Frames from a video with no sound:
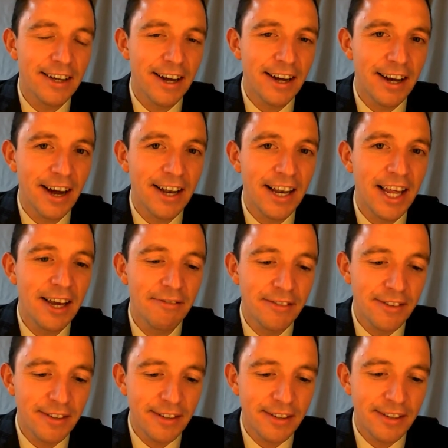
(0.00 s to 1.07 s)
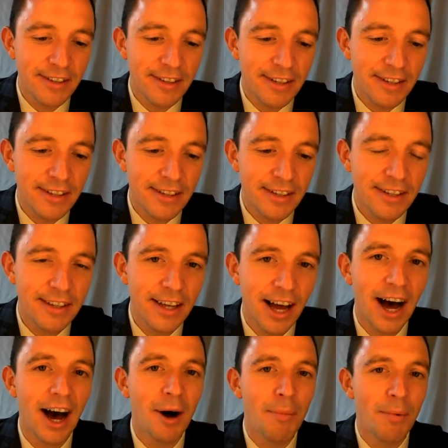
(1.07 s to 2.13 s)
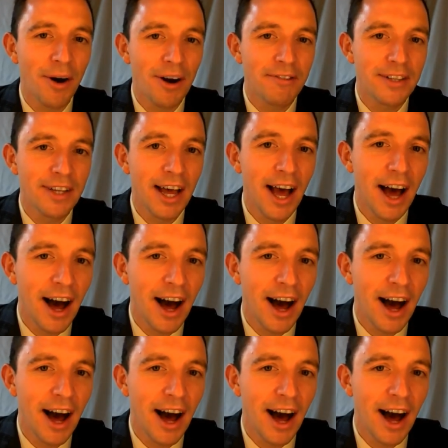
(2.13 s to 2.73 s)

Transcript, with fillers: I live. house Ah, perfect.